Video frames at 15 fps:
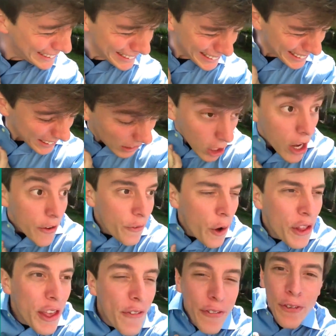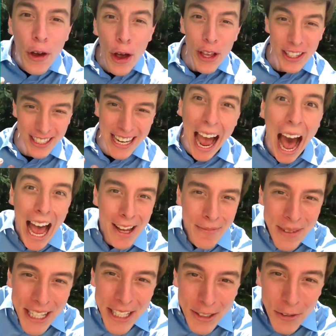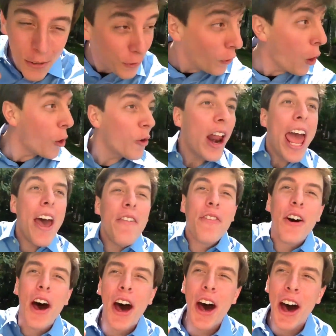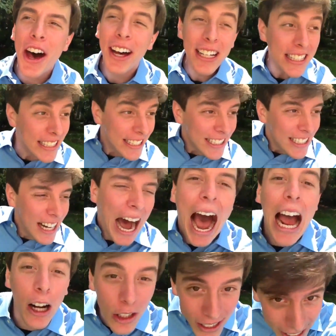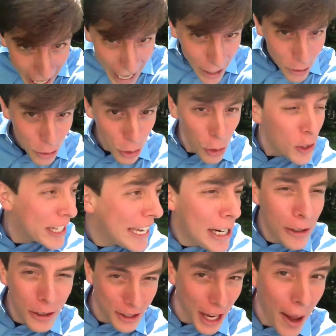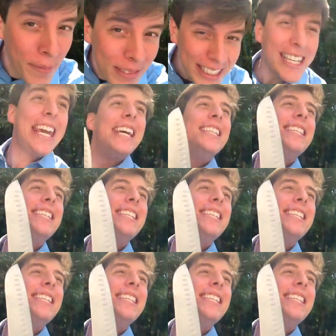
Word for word: Griffin! For the first time in forever, I'll get to kill some kids.